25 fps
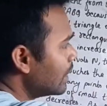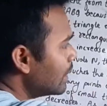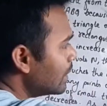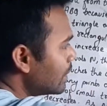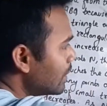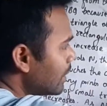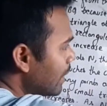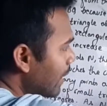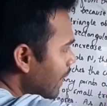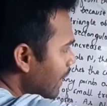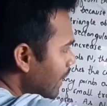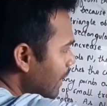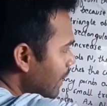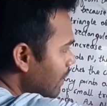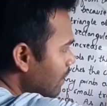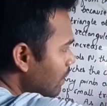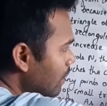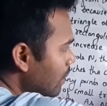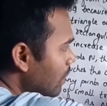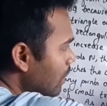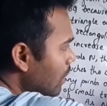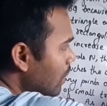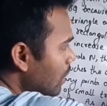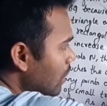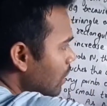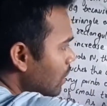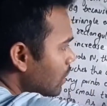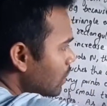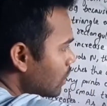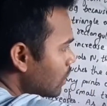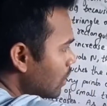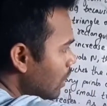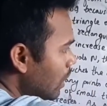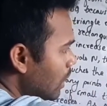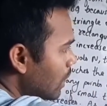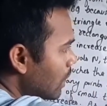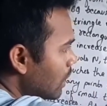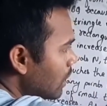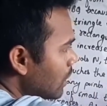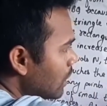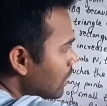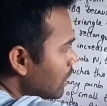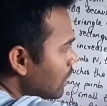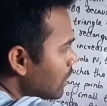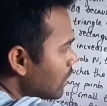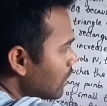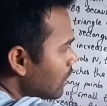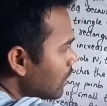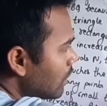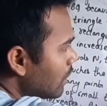then the
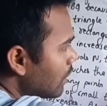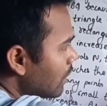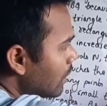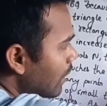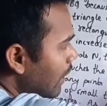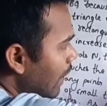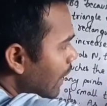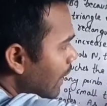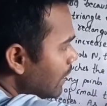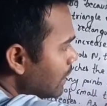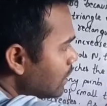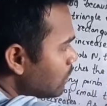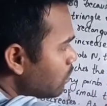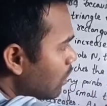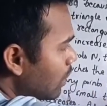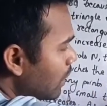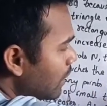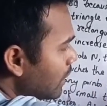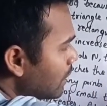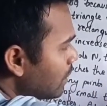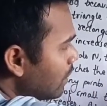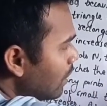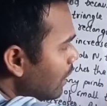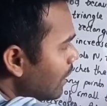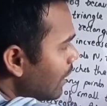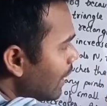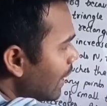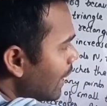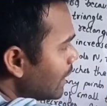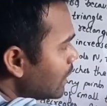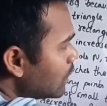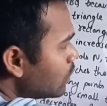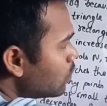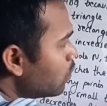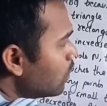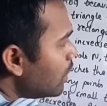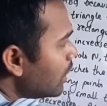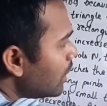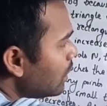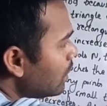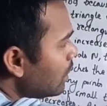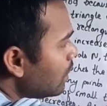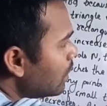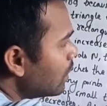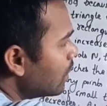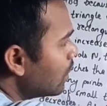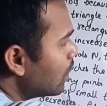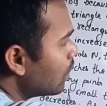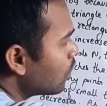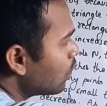lines, vertical lines, will
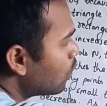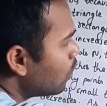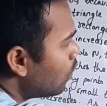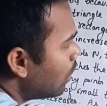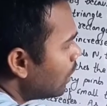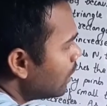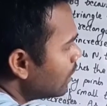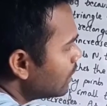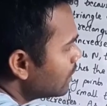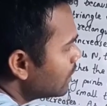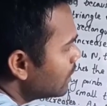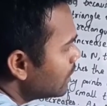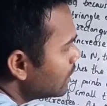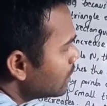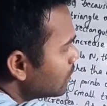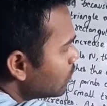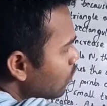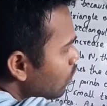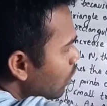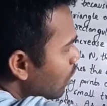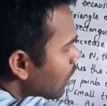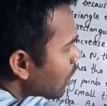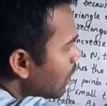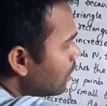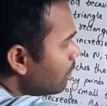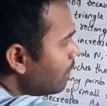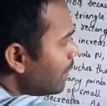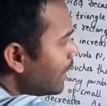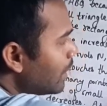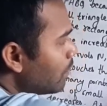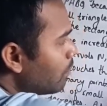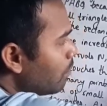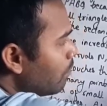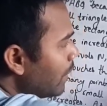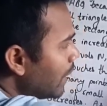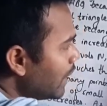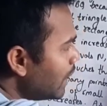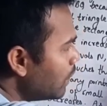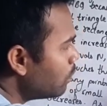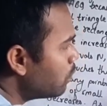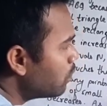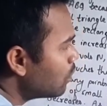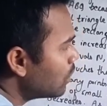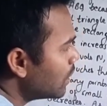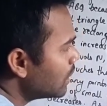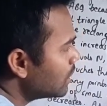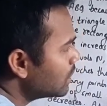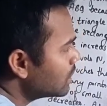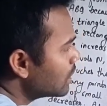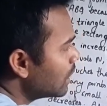cut this curve at many
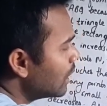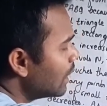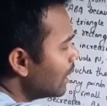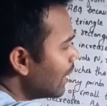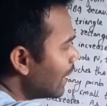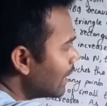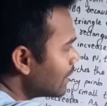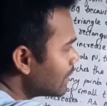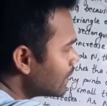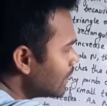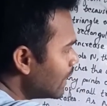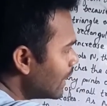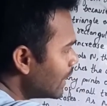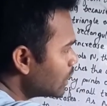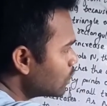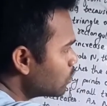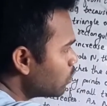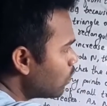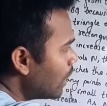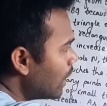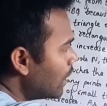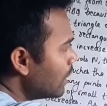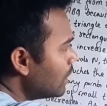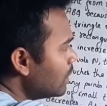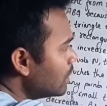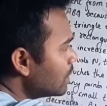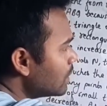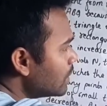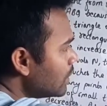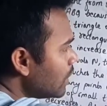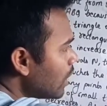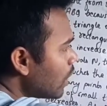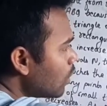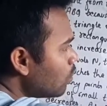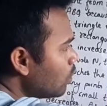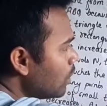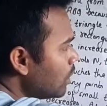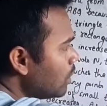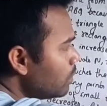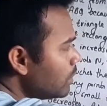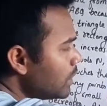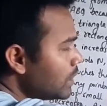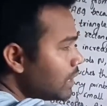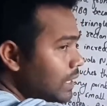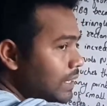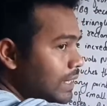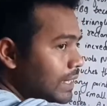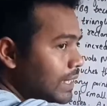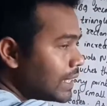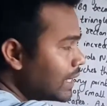points, and that's why there will be
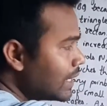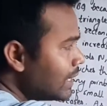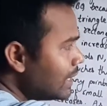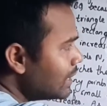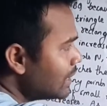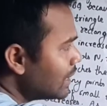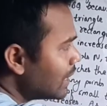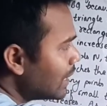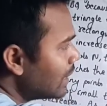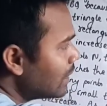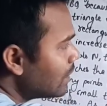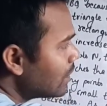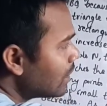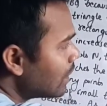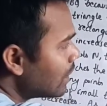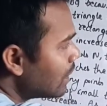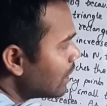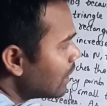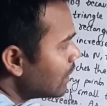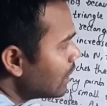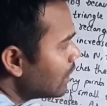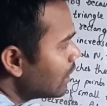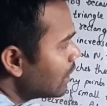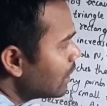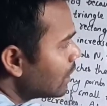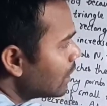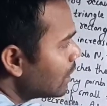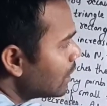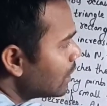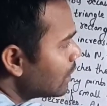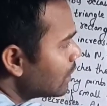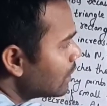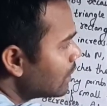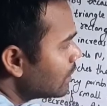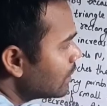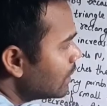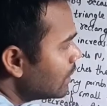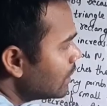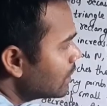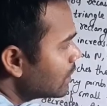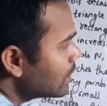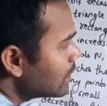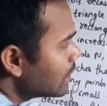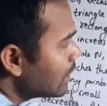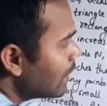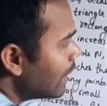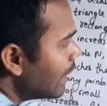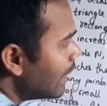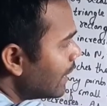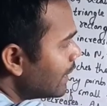the decrease in this
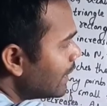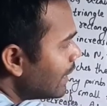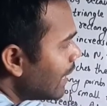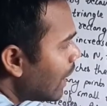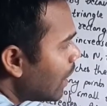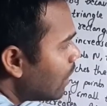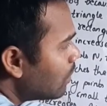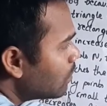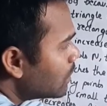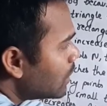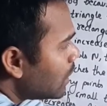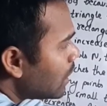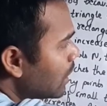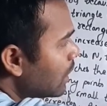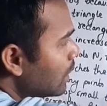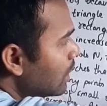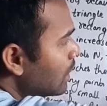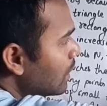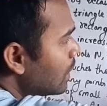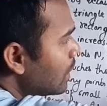area of the